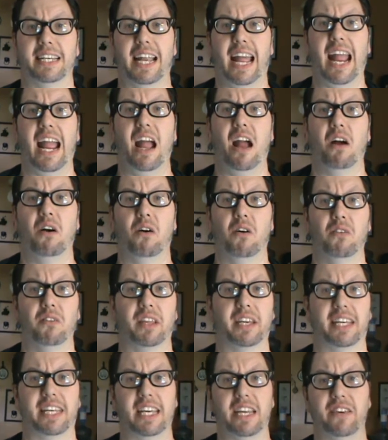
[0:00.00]
Now all
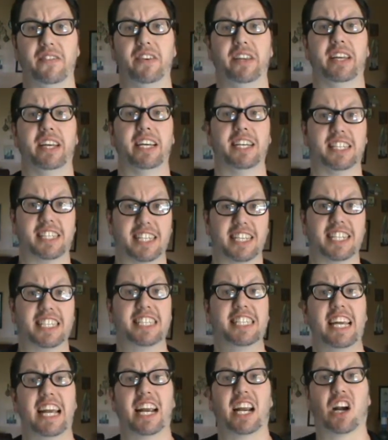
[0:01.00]
they give you is a
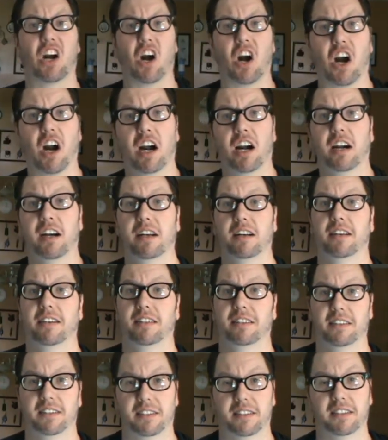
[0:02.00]
sticker,"
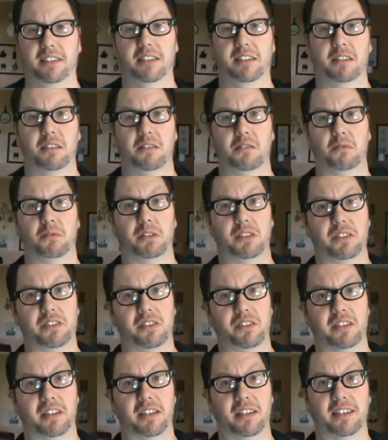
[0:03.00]
which
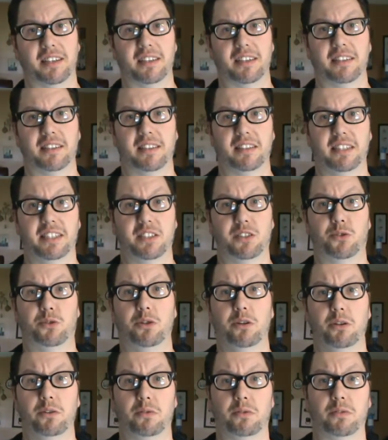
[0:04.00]
is
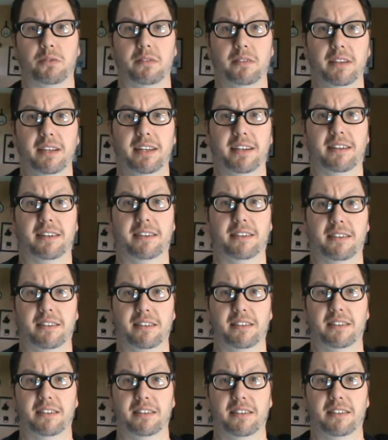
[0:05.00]
true. Yeah.
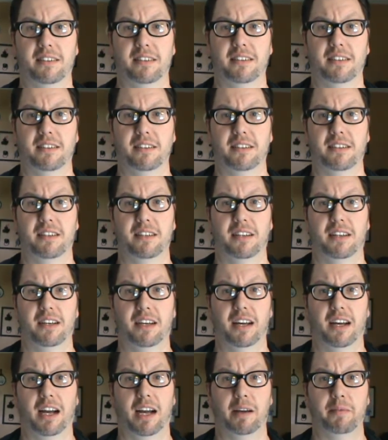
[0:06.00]

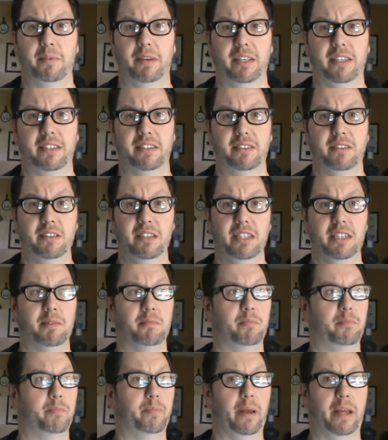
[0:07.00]
I mean, you can
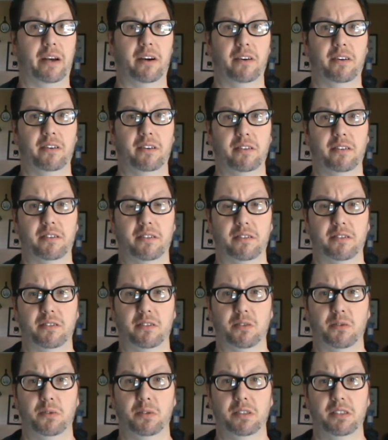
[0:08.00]
get better
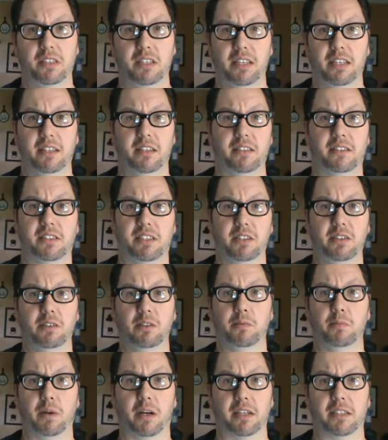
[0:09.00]
toys in cereal
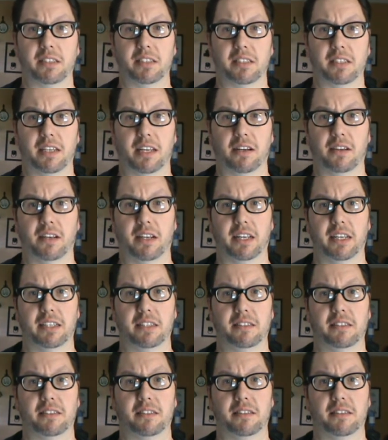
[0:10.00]
boxes
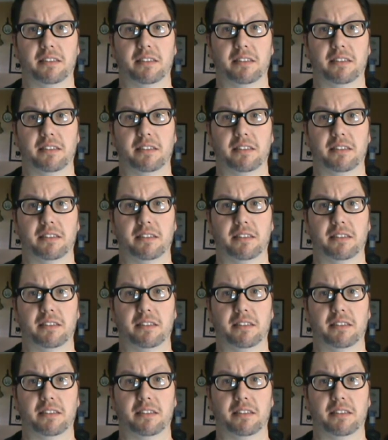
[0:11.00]
nowadays.